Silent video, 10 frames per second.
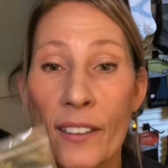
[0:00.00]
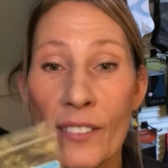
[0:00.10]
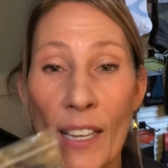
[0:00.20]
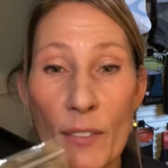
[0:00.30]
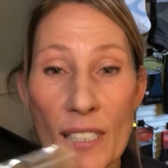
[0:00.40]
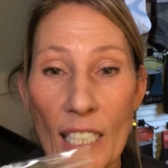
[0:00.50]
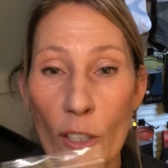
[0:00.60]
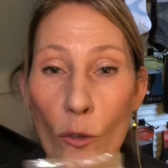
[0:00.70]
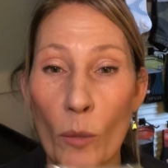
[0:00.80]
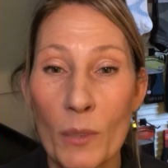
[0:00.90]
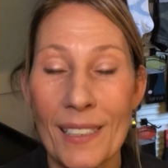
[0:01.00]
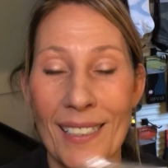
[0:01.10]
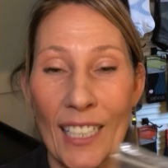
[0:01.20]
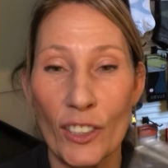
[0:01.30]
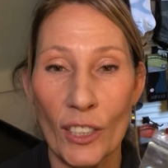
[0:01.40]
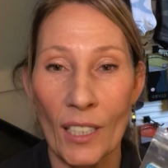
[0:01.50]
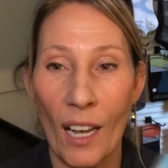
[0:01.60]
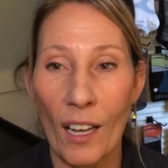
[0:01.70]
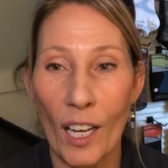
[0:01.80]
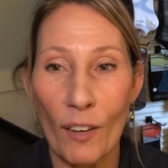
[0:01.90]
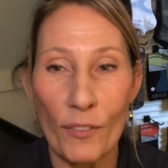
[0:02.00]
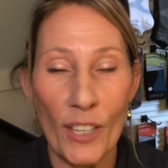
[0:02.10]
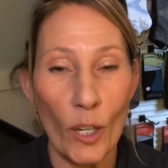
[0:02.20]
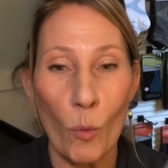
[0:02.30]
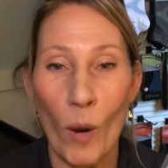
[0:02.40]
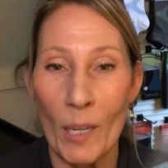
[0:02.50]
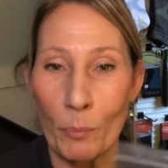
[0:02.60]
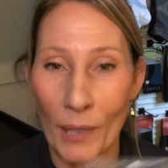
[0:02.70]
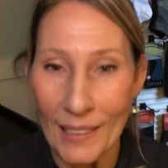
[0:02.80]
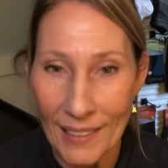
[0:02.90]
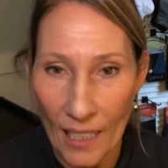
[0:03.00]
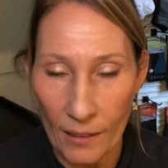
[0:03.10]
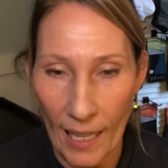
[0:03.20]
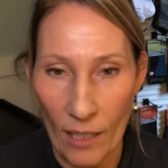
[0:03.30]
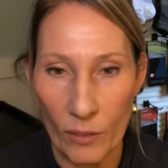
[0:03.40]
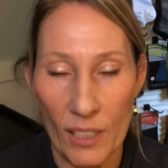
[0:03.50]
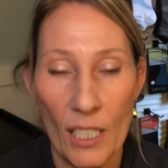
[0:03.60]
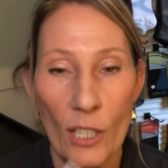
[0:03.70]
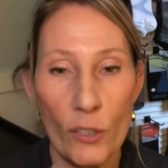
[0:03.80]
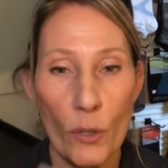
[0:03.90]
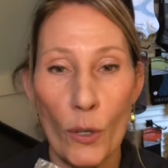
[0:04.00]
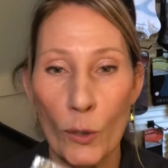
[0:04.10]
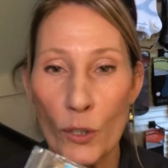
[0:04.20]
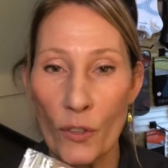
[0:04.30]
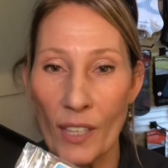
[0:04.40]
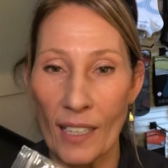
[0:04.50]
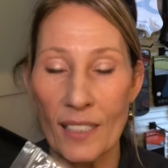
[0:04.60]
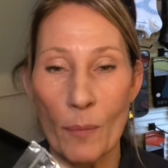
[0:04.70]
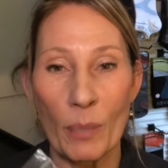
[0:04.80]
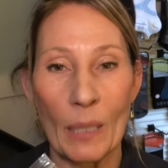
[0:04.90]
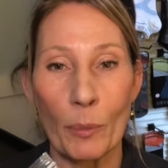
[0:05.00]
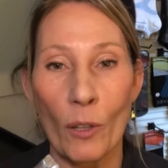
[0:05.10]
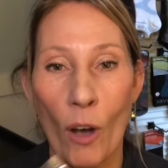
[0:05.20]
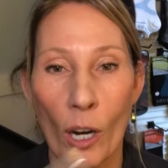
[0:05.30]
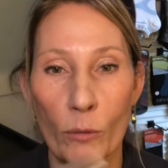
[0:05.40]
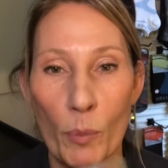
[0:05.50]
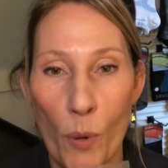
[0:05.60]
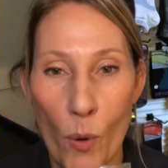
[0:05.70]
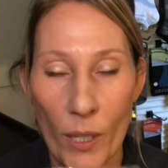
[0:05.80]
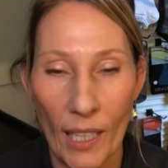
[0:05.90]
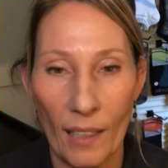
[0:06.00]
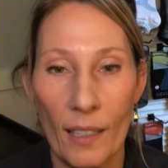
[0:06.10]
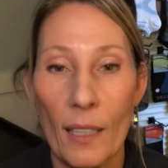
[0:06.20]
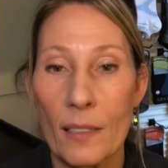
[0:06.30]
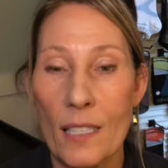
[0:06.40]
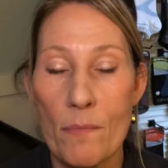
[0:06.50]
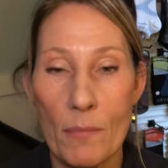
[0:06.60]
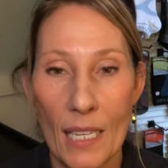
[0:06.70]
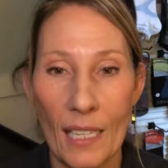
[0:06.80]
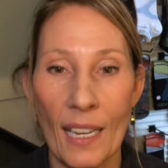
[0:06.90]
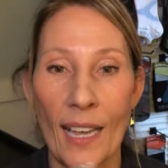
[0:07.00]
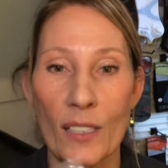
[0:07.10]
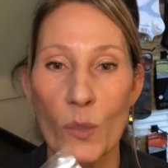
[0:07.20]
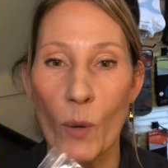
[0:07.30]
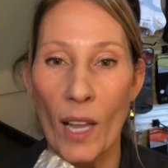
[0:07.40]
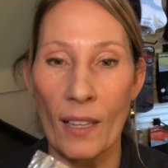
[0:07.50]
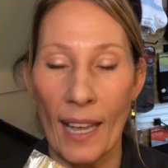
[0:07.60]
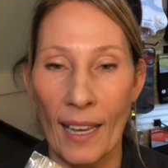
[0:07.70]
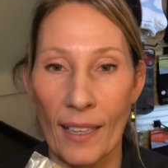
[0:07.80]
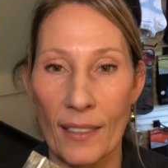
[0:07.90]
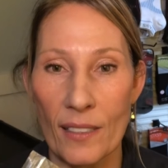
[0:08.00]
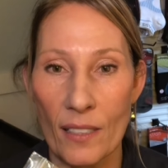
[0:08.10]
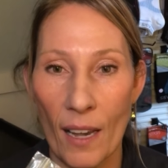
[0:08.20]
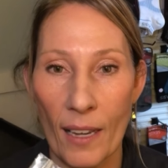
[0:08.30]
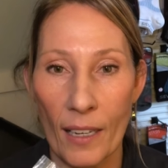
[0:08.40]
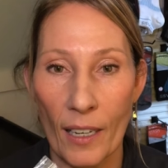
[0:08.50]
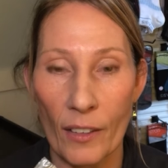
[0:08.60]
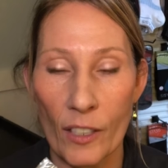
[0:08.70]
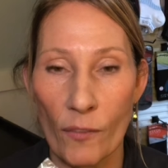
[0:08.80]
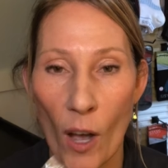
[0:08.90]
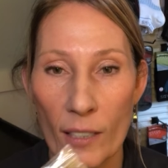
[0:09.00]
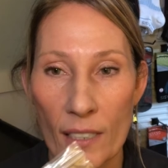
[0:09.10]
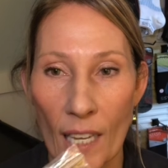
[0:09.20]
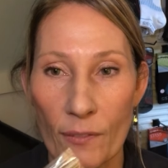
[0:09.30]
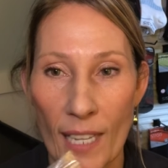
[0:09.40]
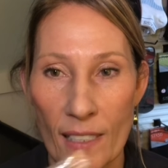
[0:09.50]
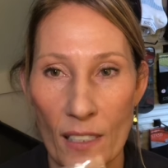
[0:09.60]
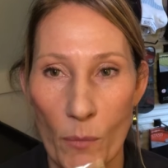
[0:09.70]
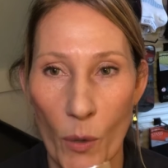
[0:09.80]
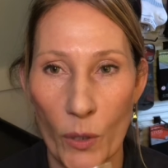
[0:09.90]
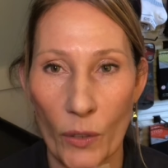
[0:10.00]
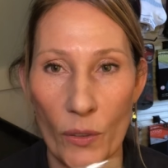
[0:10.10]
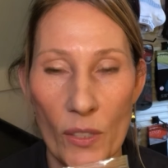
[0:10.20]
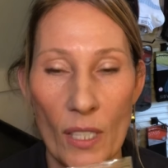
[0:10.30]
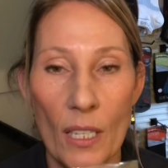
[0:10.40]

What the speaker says: They've seen normalization of their white blood cell counts. So those are things that people are reporting to me, as well as the Voxx Life testimonials.